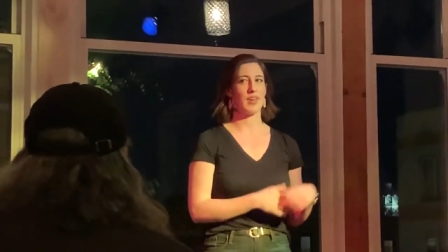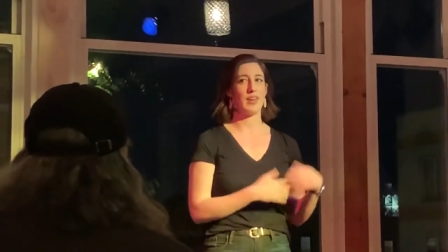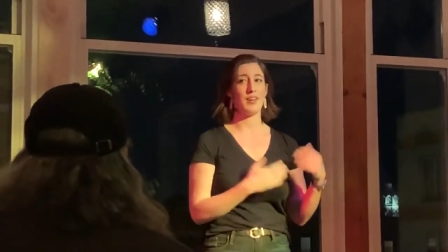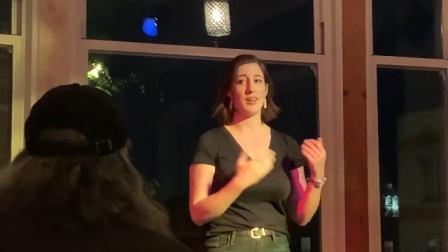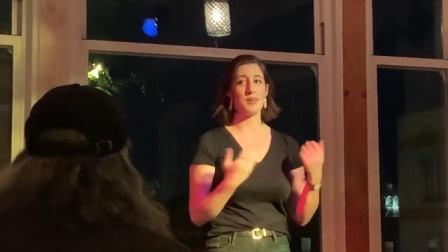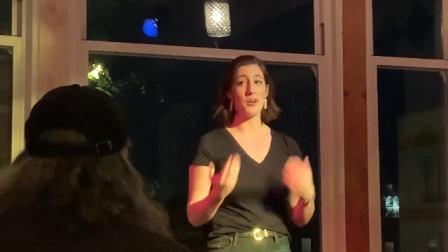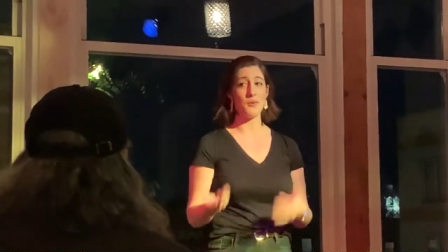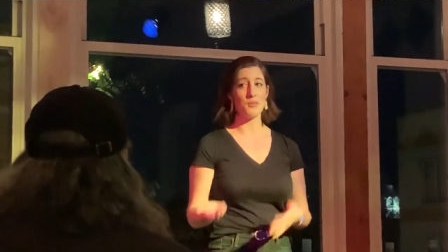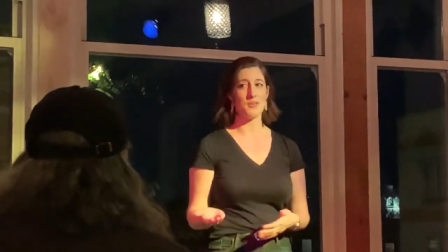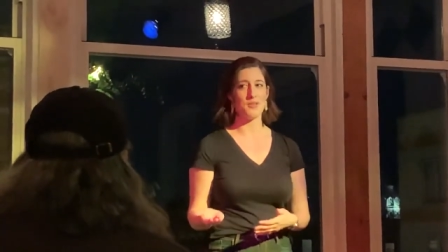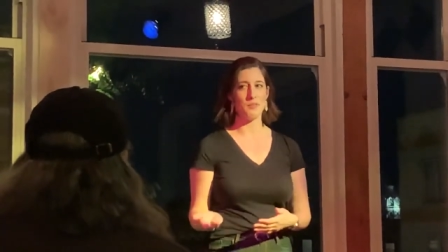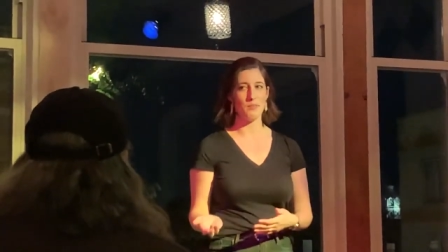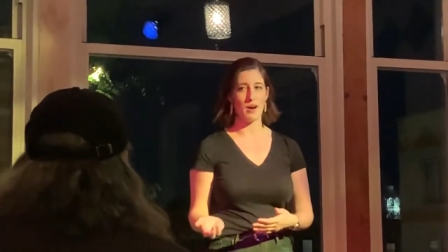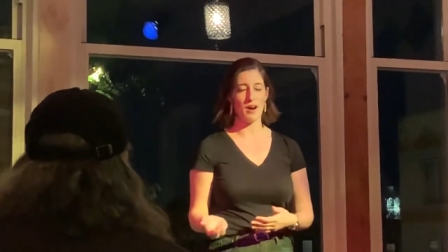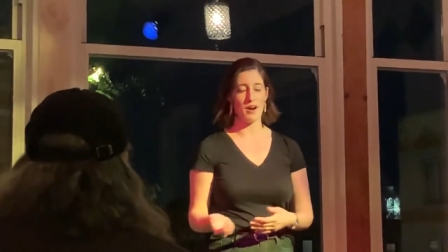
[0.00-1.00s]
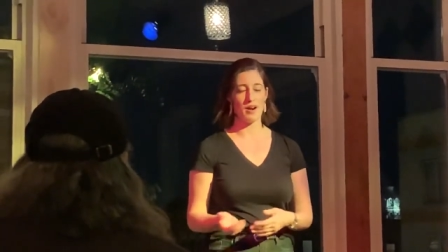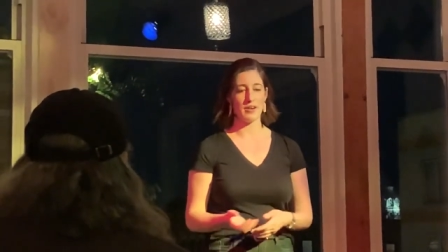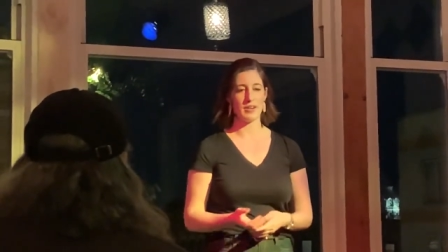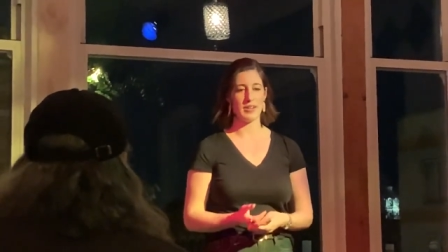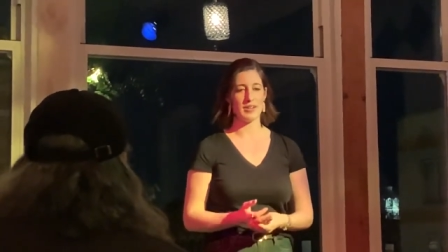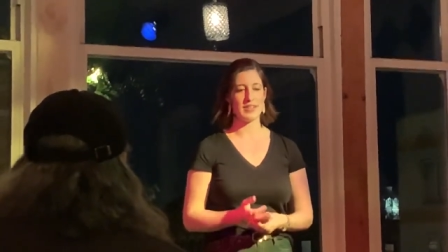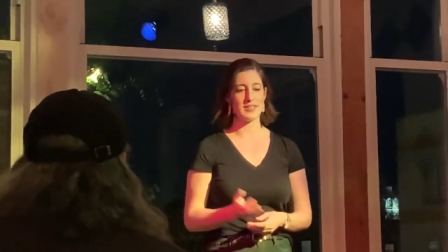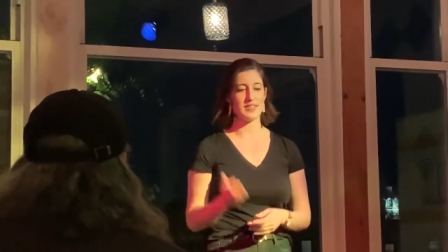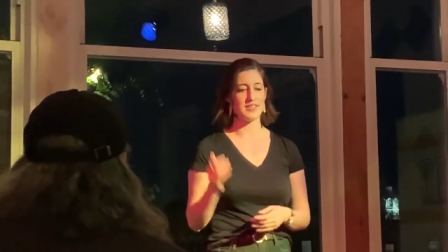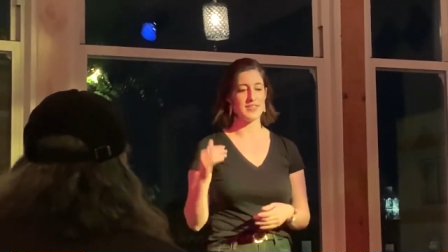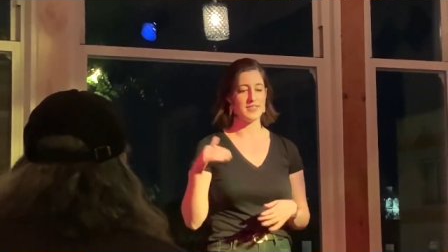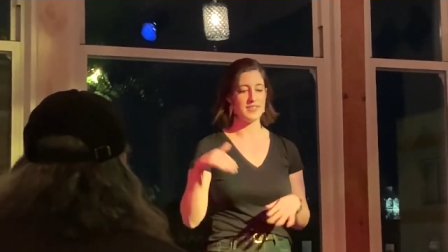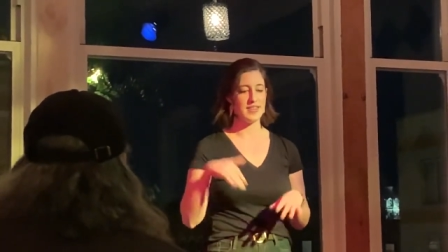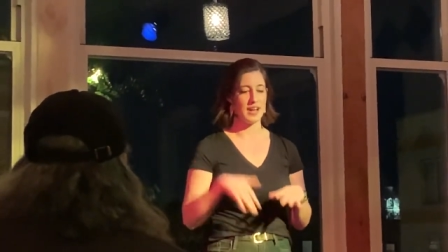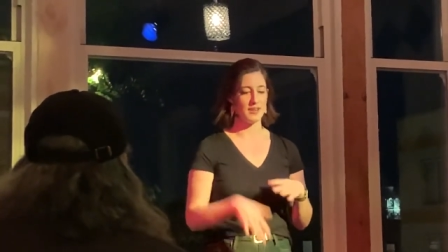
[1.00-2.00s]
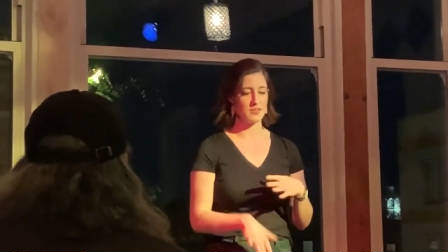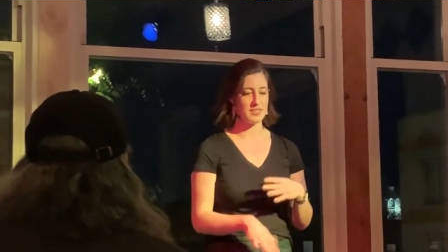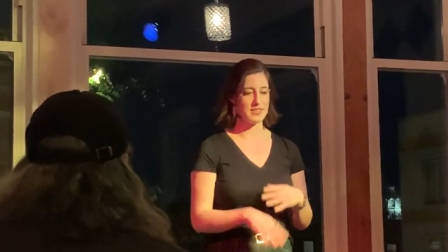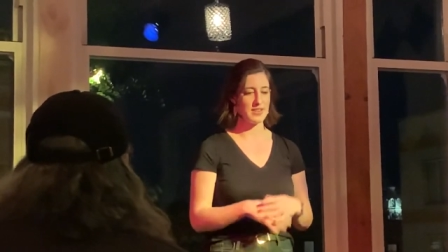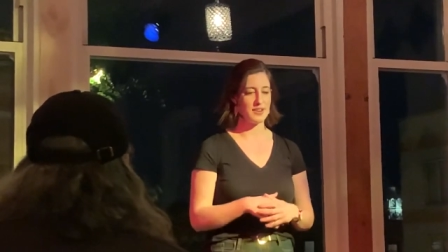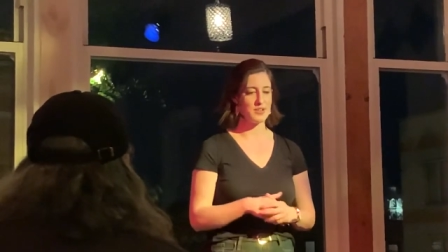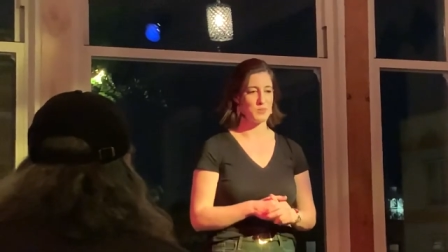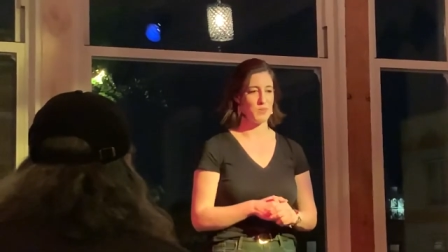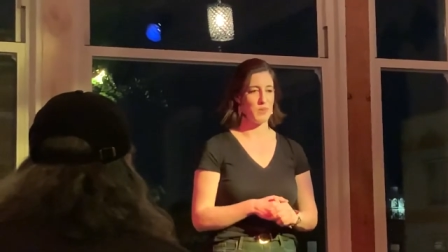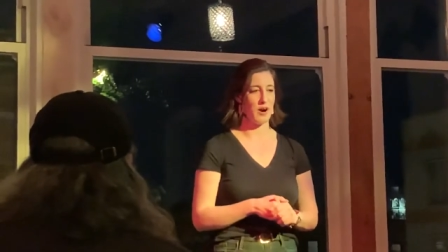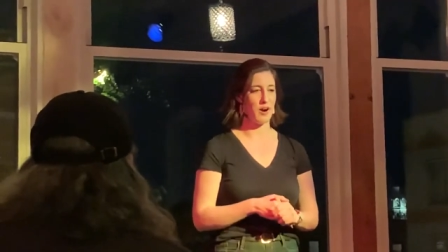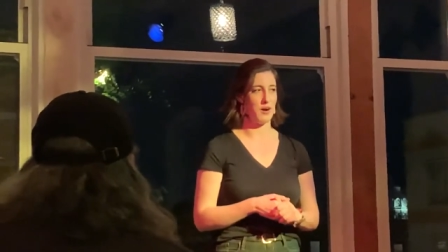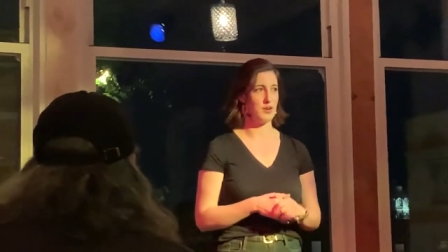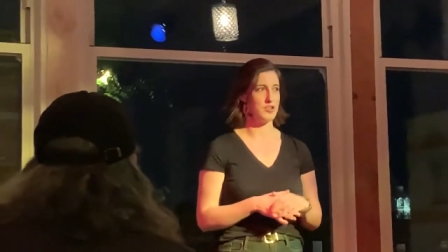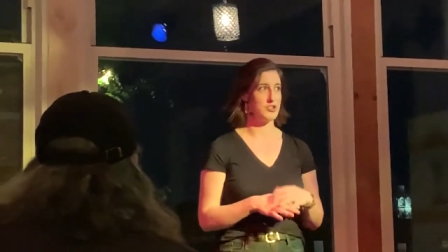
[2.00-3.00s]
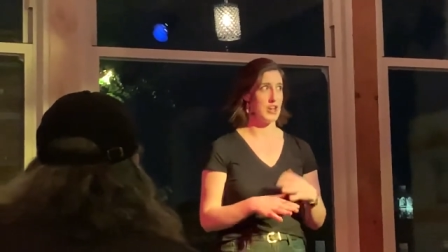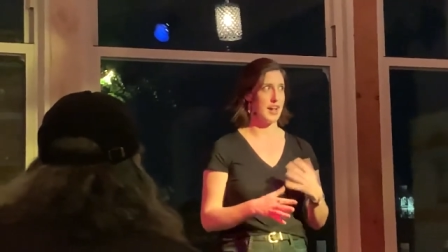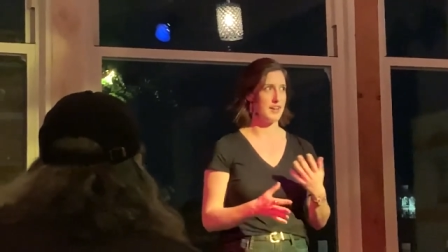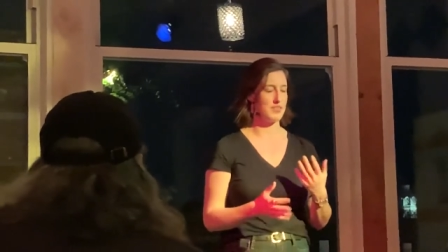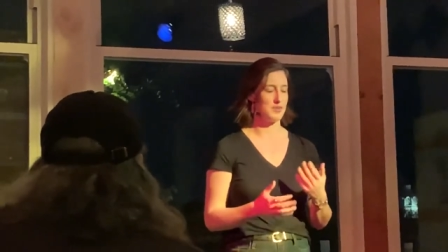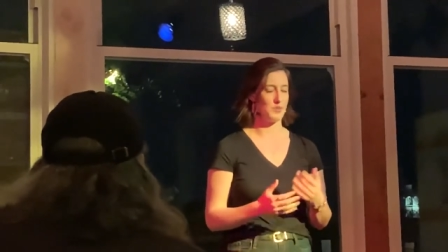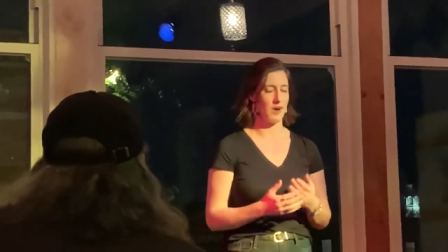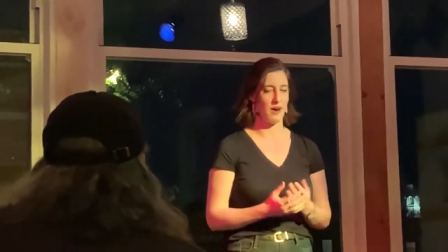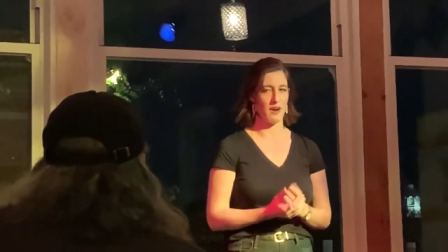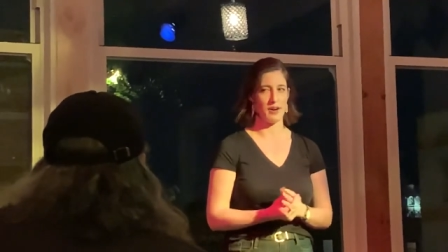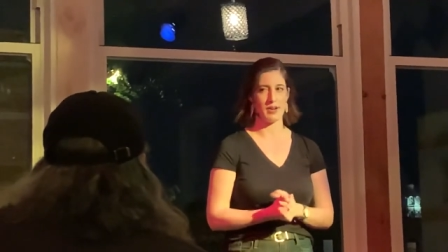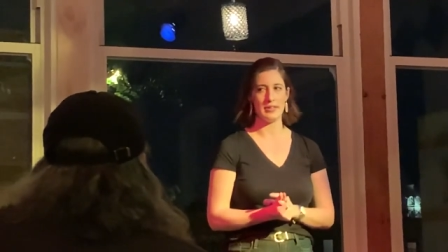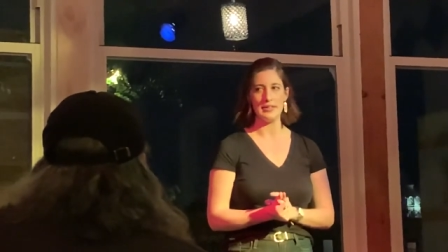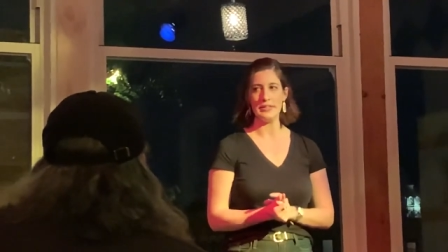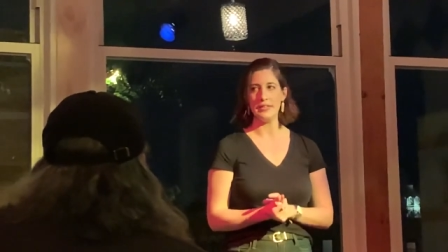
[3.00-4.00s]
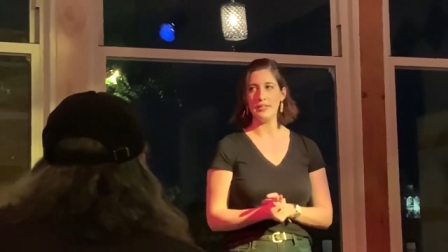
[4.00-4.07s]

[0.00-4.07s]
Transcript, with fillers: and then go to the bar. And it's this downstairs bar, jazz bar,